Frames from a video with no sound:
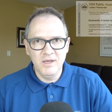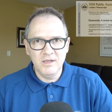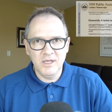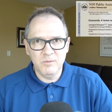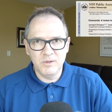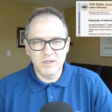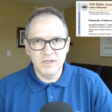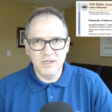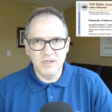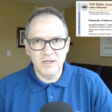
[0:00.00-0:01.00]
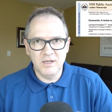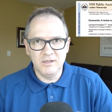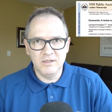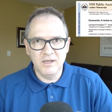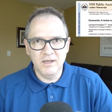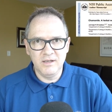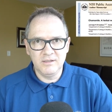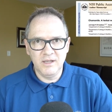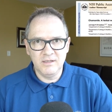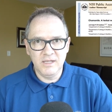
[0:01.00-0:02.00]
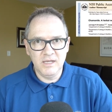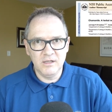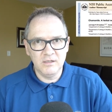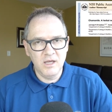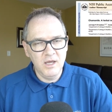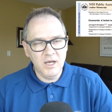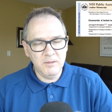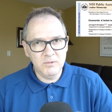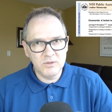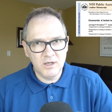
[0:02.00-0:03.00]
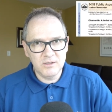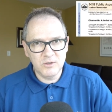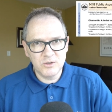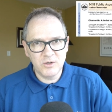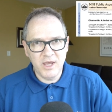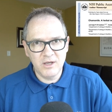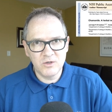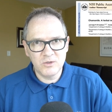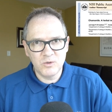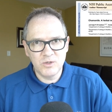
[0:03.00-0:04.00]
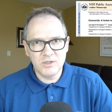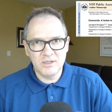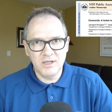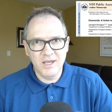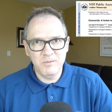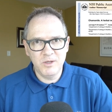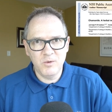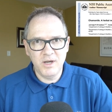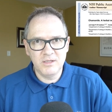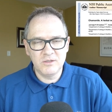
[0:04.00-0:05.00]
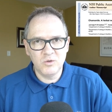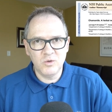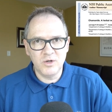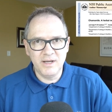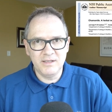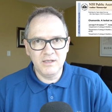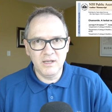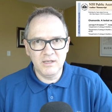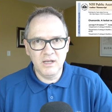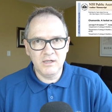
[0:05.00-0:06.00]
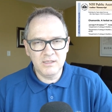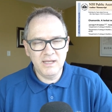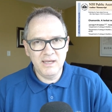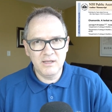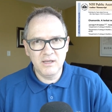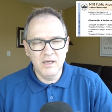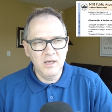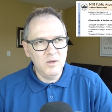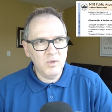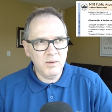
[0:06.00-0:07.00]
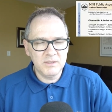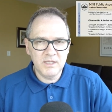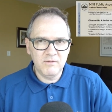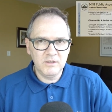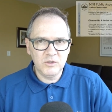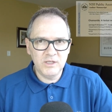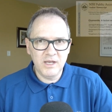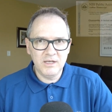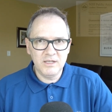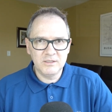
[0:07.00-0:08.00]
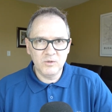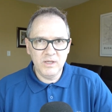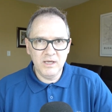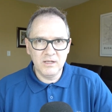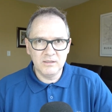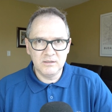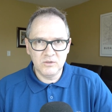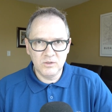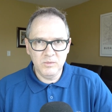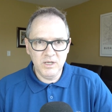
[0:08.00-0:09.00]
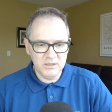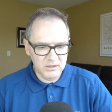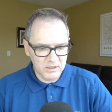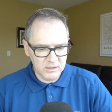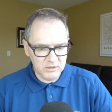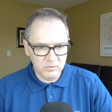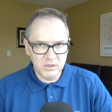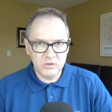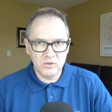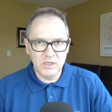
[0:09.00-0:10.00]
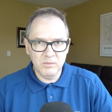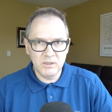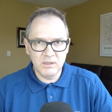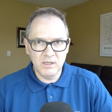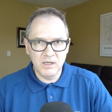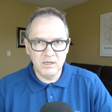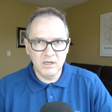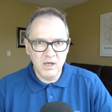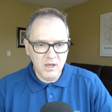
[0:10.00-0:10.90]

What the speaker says: keep it clean and heal. Aphthous ulcers or canker sores, they can be quite sore, and they'll take probably 7 to 10 days to heal. So the biggest thing is to make sure keep it clean,